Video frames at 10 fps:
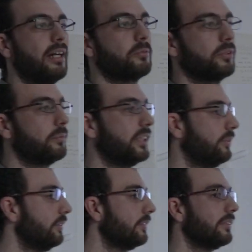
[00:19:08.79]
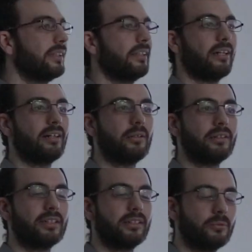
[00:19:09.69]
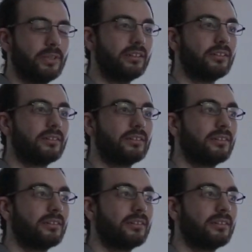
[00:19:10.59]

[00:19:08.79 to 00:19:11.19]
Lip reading: at what we do than we?